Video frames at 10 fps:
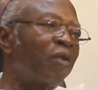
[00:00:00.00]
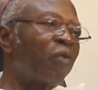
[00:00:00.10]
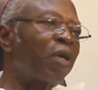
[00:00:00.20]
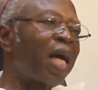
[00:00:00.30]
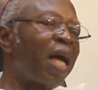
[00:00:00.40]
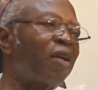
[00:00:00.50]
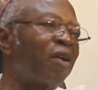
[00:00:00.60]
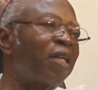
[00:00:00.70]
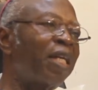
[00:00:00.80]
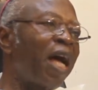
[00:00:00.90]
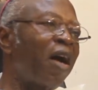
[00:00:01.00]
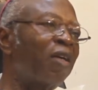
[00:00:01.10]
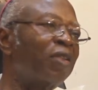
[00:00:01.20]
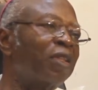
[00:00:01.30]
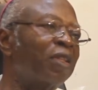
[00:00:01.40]
We cannot
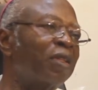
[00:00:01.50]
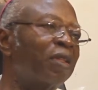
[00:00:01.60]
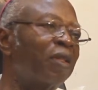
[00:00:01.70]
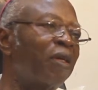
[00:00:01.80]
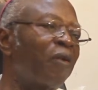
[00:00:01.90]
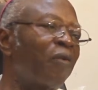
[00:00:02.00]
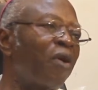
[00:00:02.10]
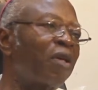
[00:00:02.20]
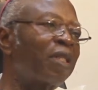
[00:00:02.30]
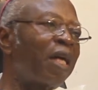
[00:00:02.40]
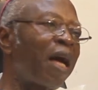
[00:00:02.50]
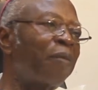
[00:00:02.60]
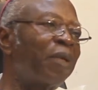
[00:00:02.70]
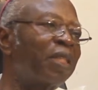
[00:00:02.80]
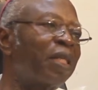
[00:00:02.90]
doubt what our
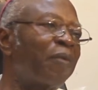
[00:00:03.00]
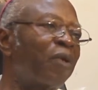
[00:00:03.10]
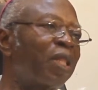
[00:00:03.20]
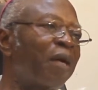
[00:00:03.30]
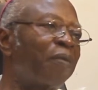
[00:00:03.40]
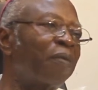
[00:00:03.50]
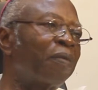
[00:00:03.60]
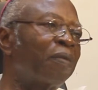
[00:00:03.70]
Blessed Mother